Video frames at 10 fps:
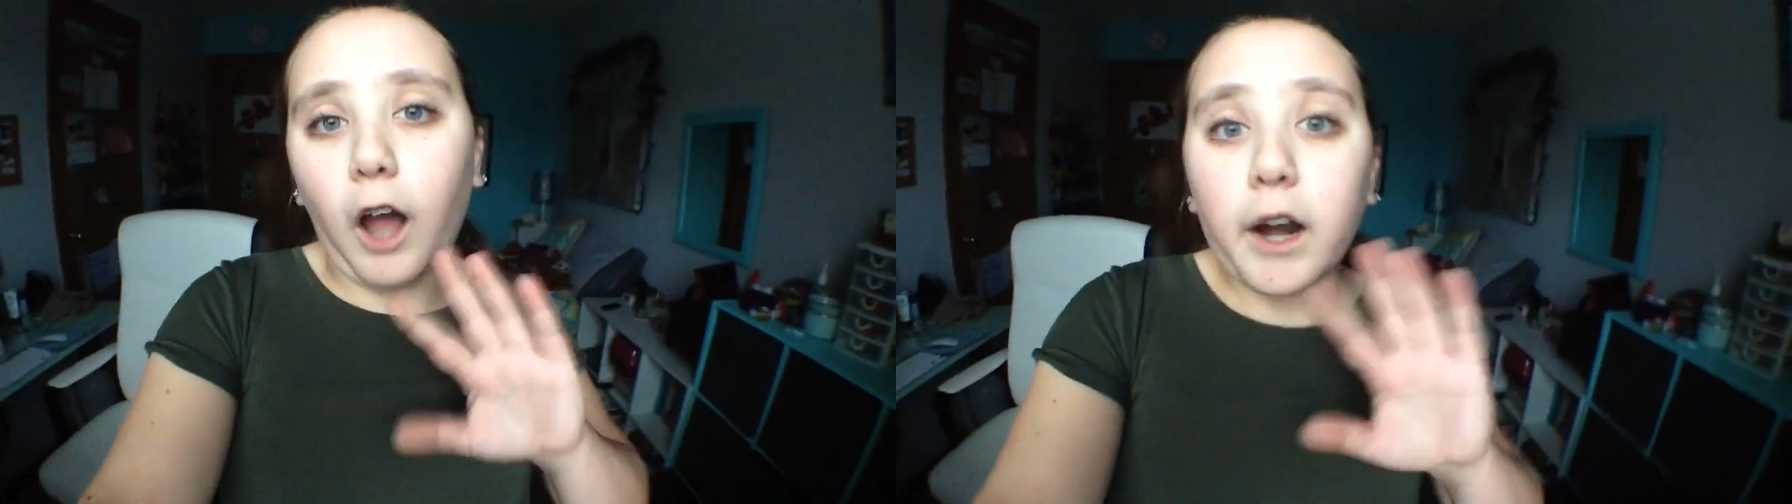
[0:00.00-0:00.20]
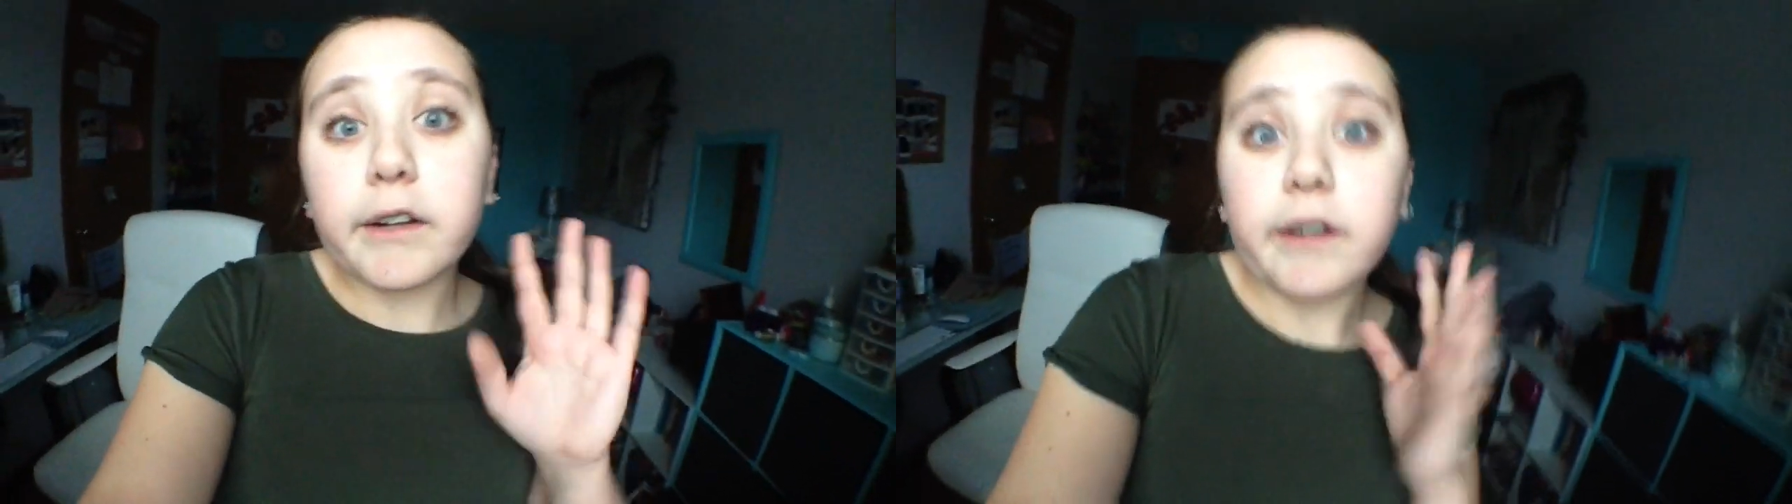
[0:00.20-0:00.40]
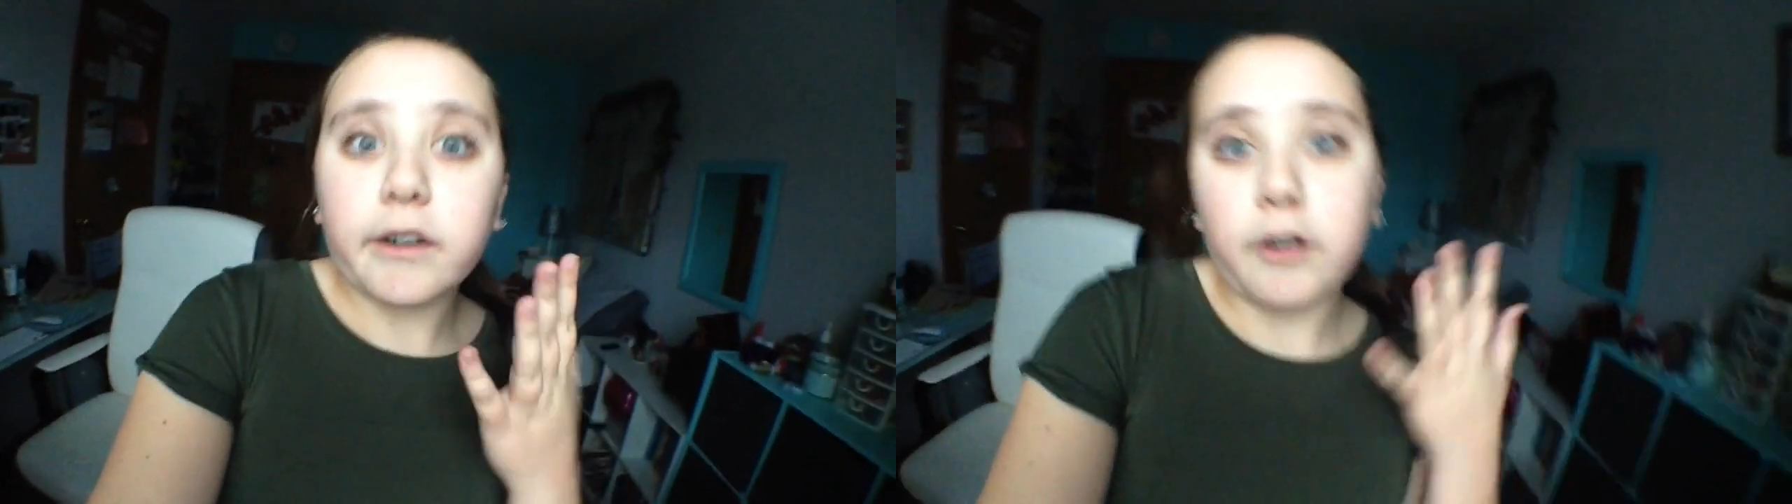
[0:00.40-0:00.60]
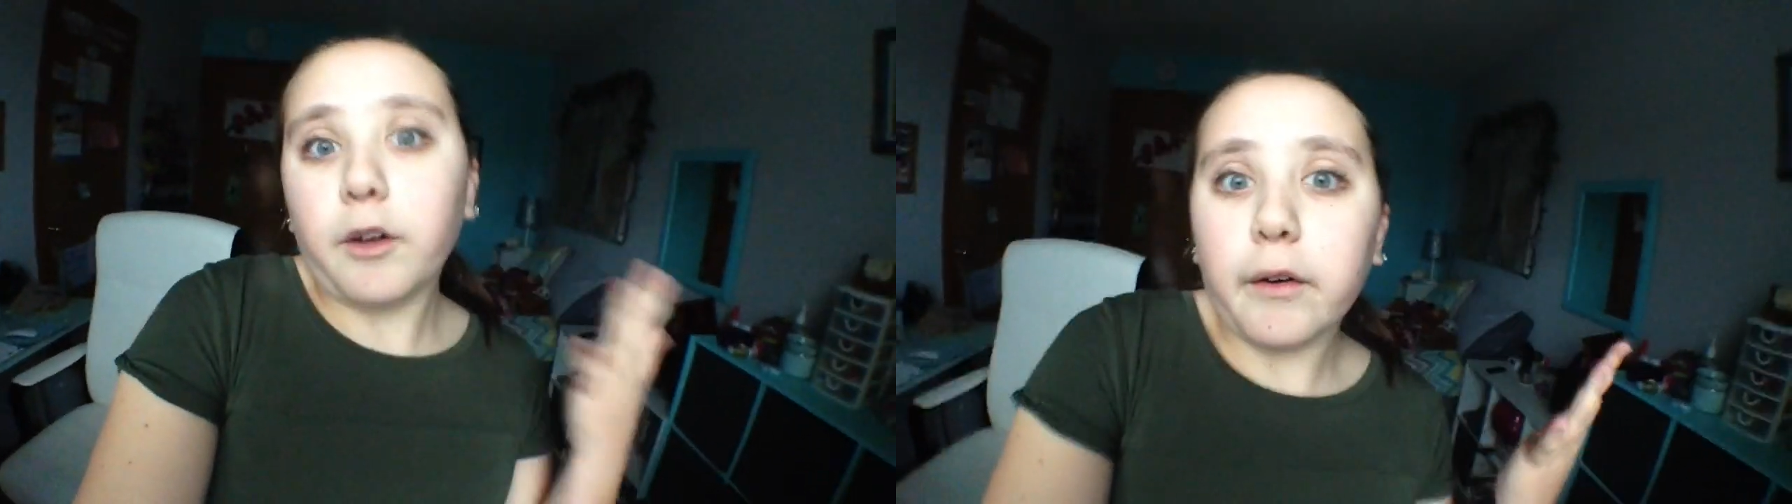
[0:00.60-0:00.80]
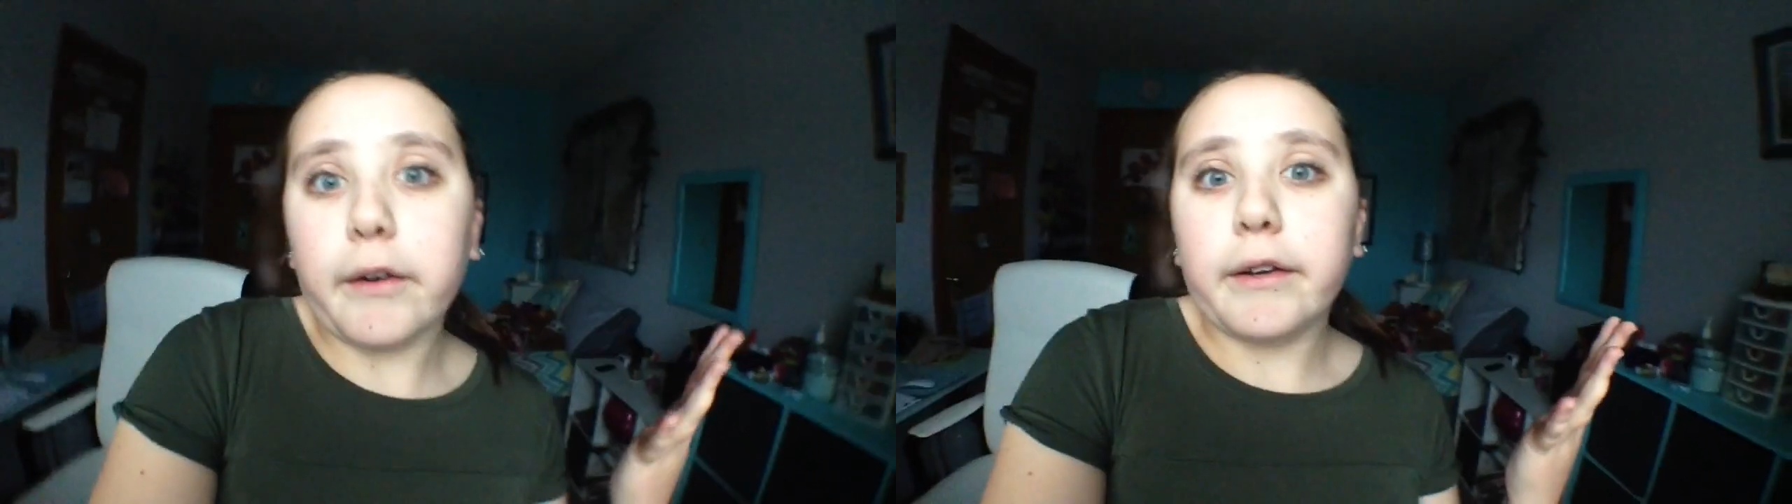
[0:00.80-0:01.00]
got it done
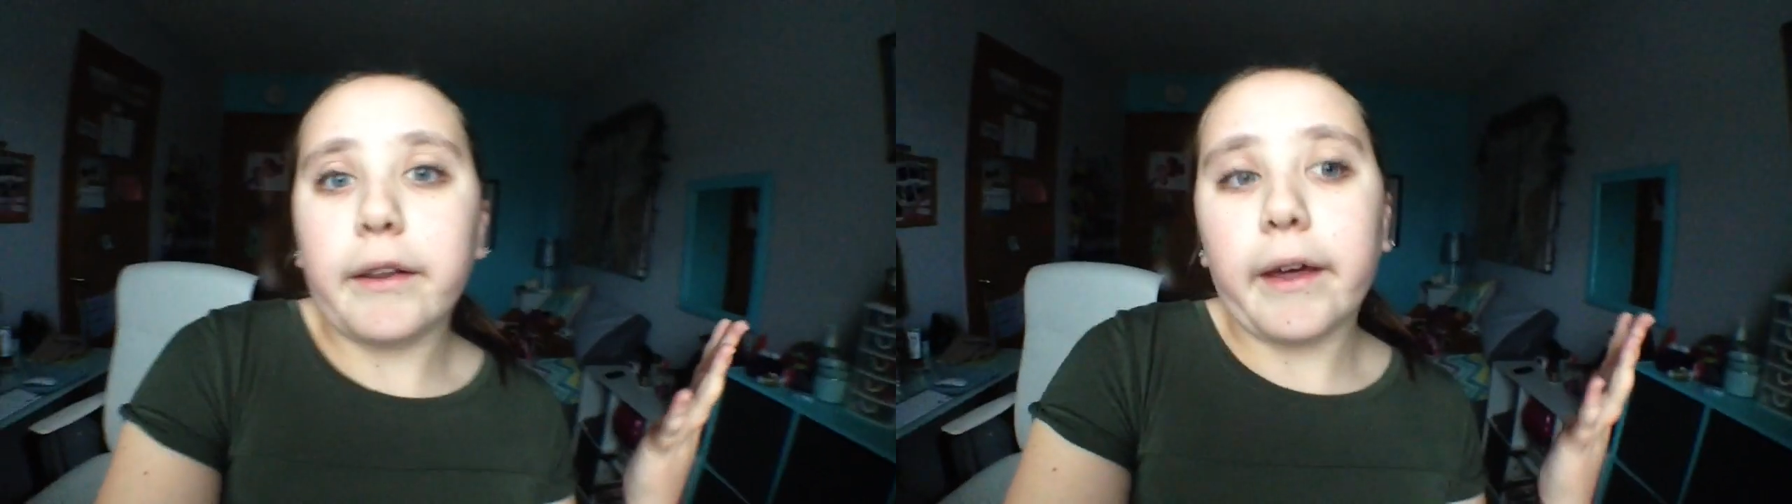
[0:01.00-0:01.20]
good.